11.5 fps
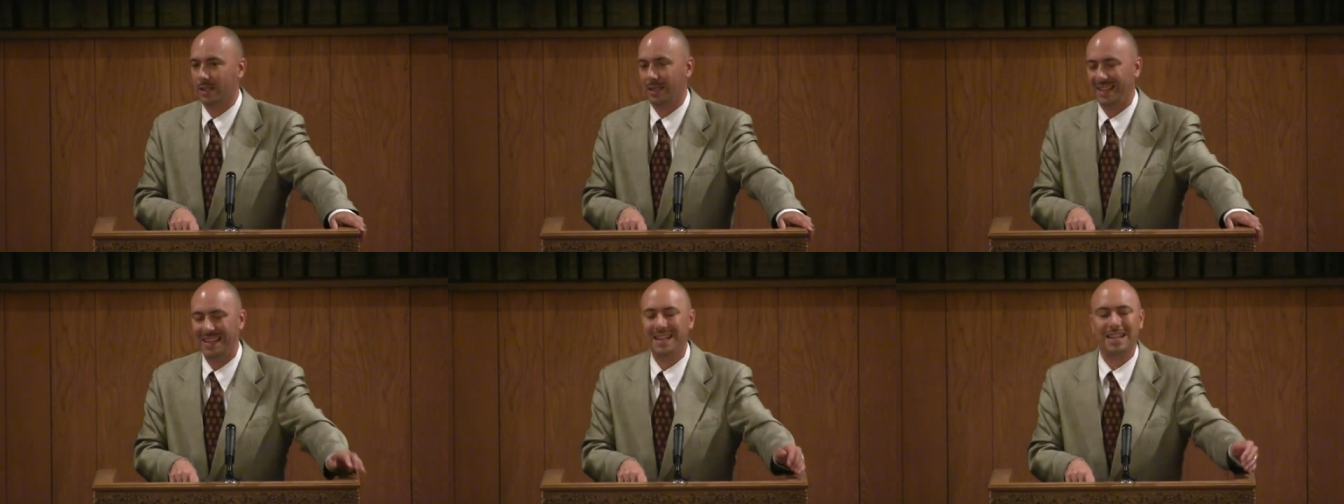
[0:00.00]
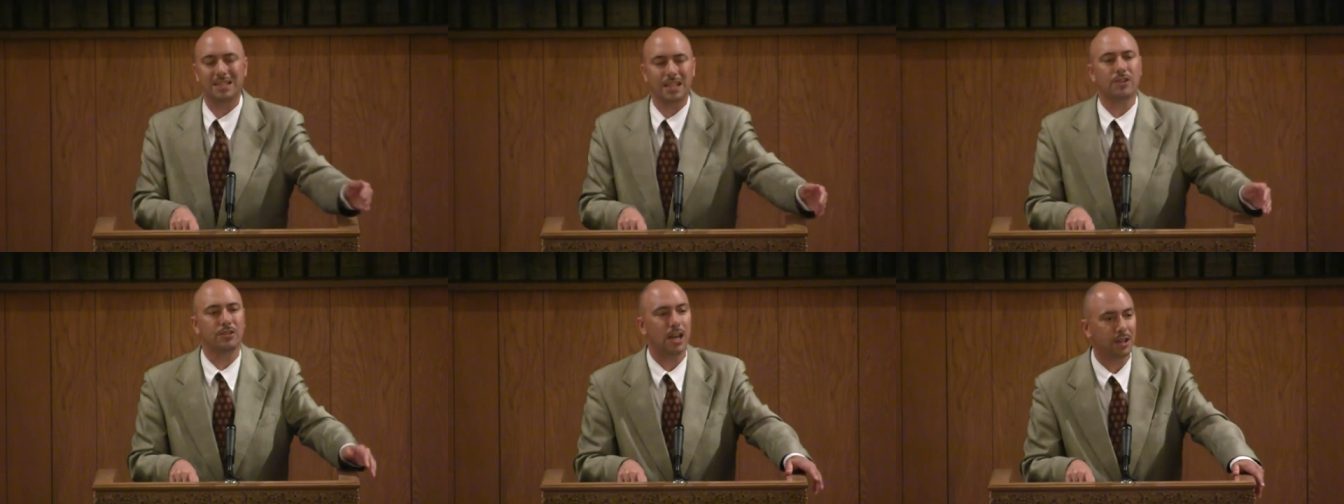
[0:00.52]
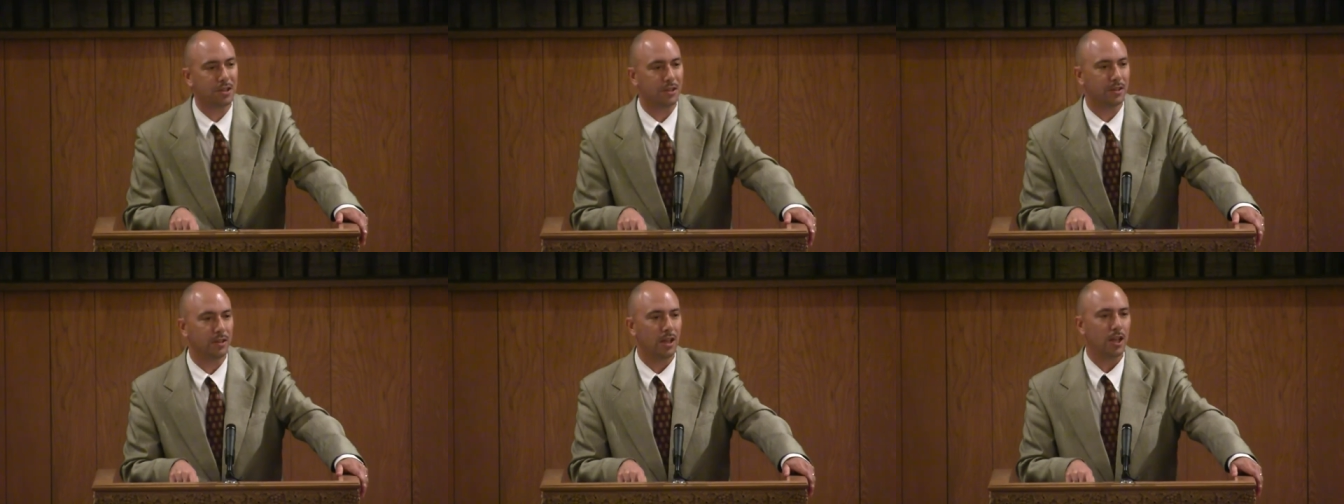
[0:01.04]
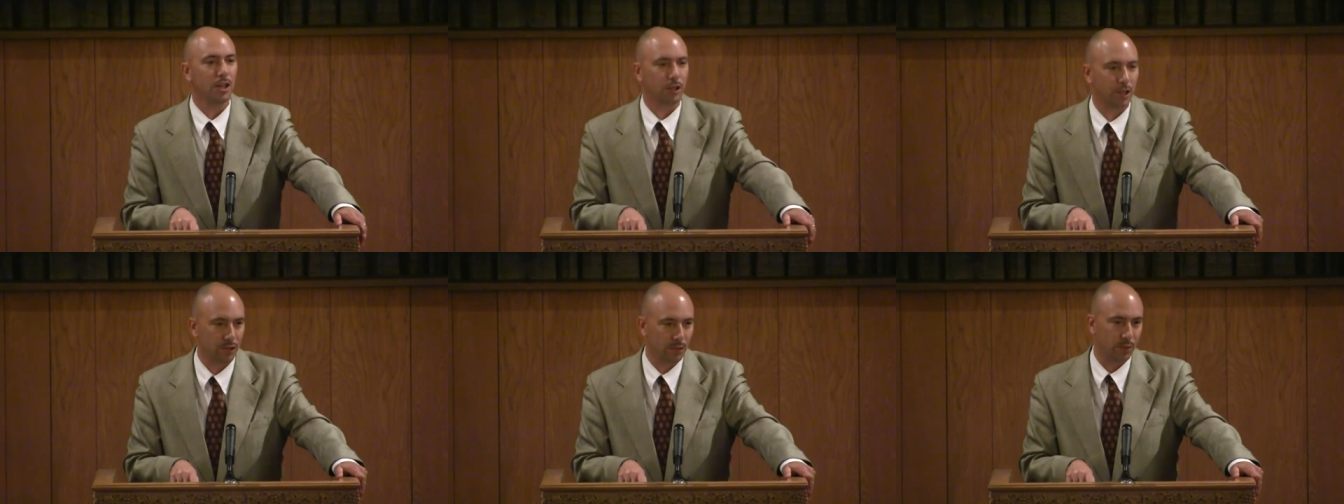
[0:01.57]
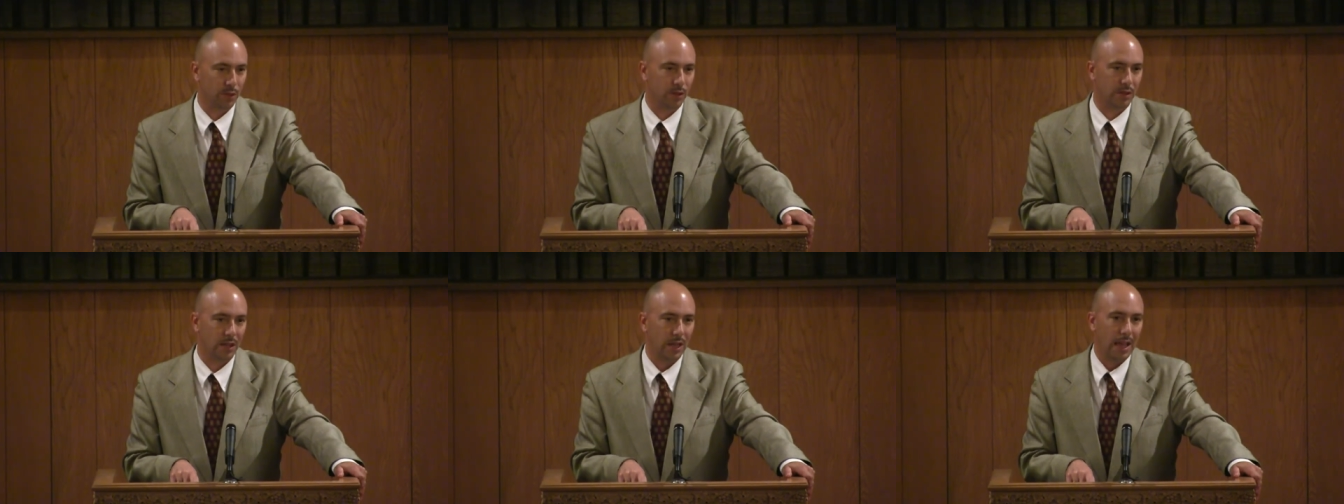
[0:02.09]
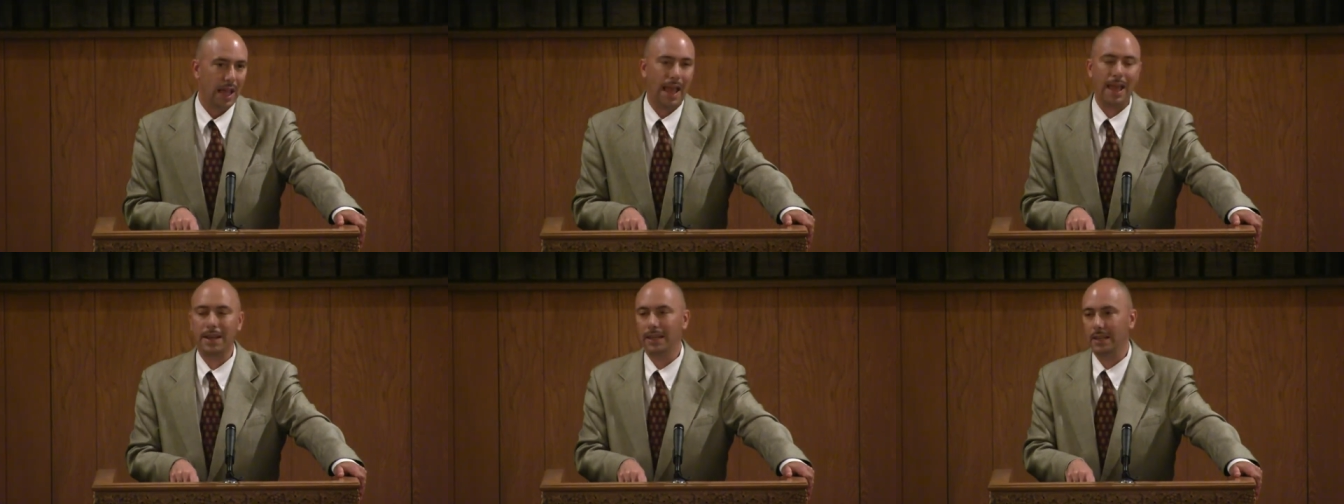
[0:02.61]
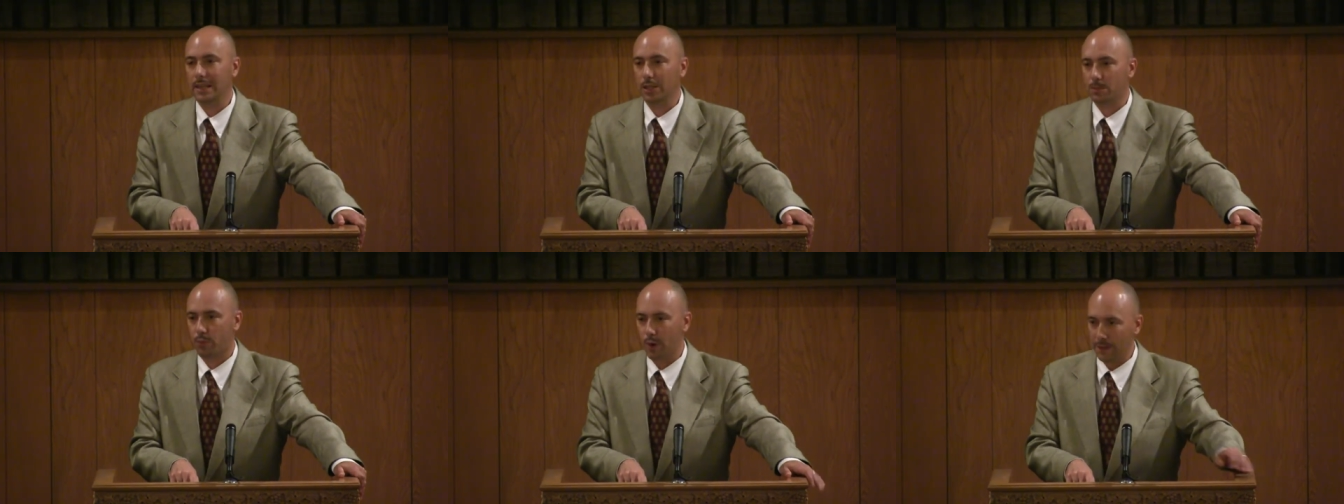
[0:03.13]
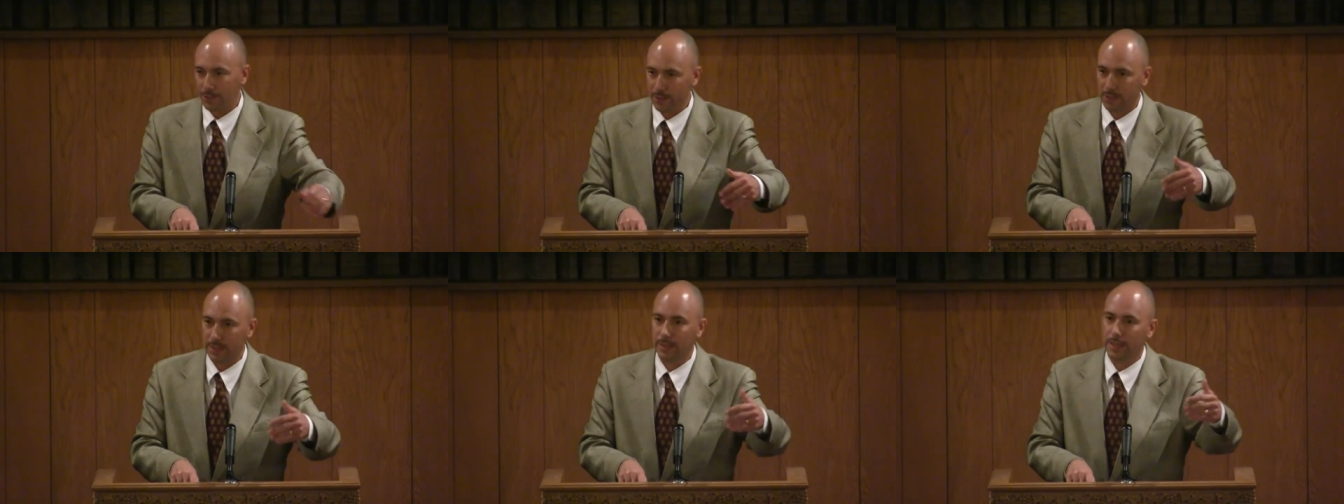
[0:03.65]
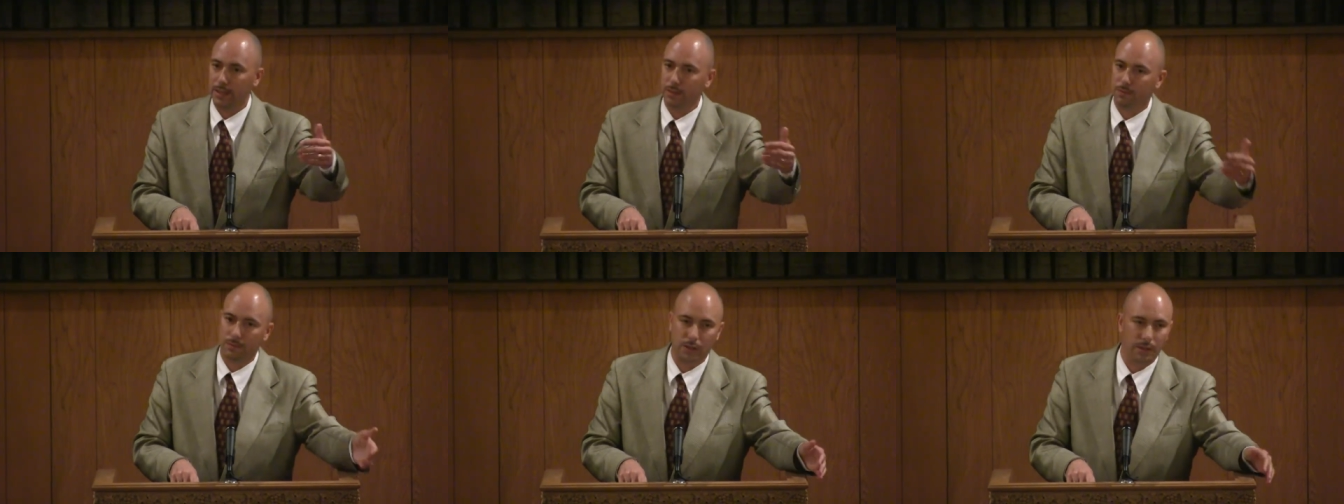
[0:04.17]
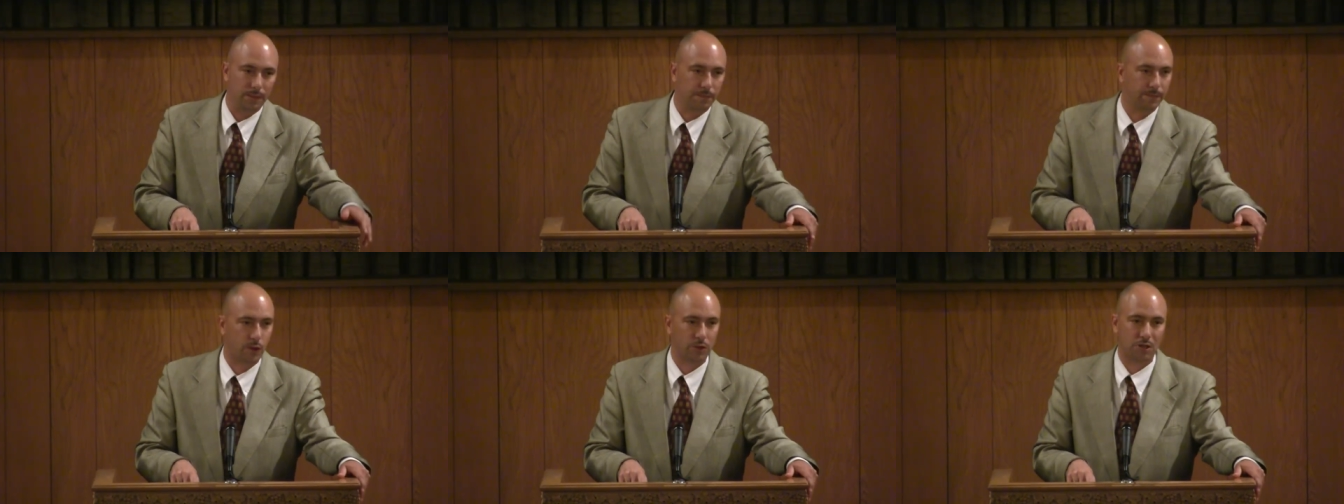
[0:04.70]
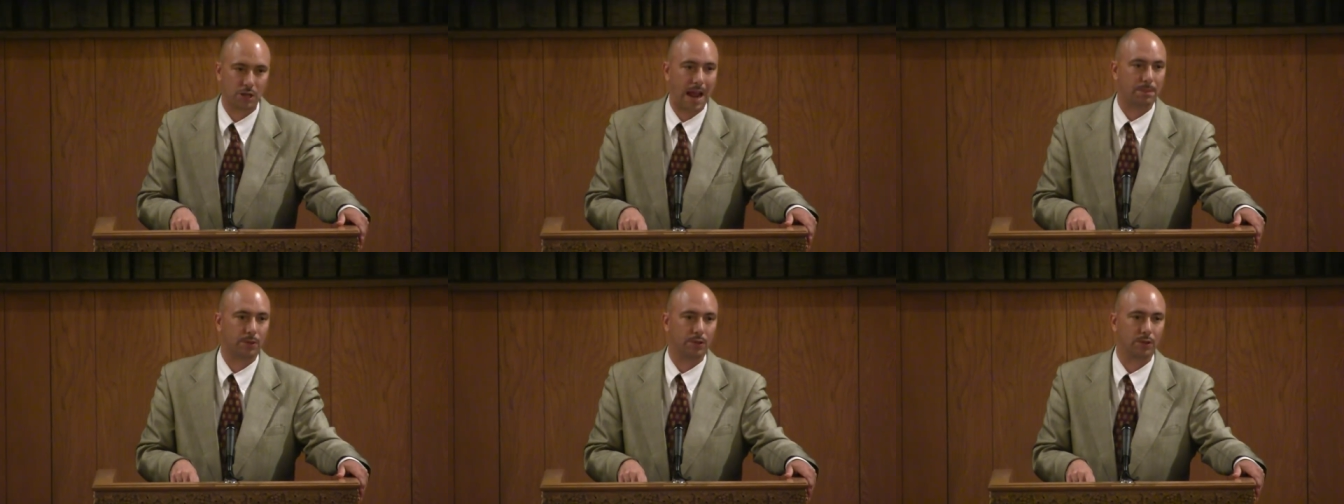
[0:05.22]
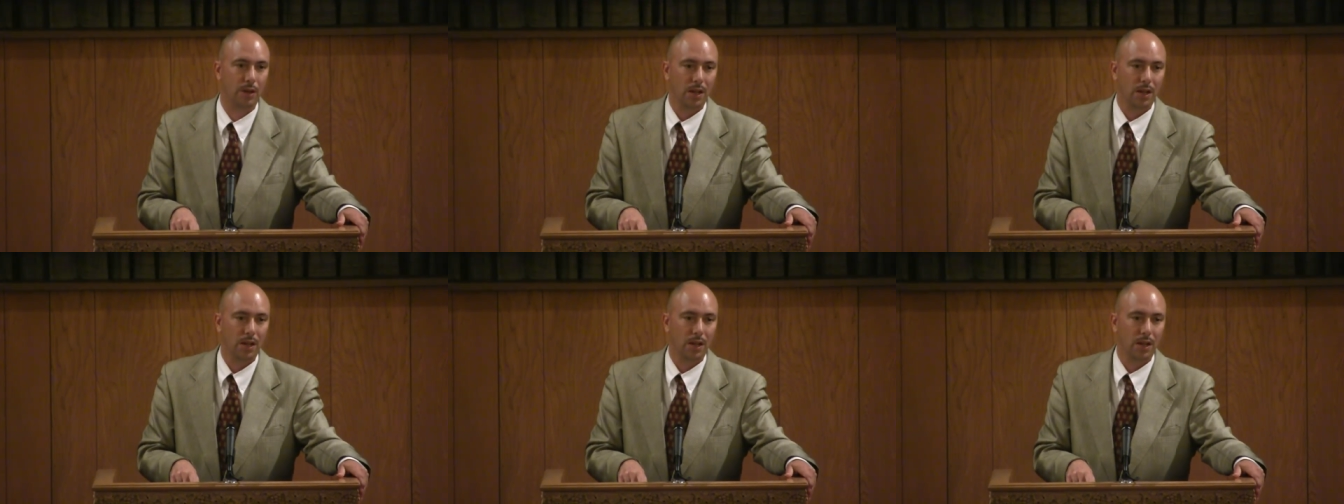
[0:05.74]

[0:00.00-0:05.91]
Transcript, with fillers: in his introduction to the book and in his preface and then in the first chapter.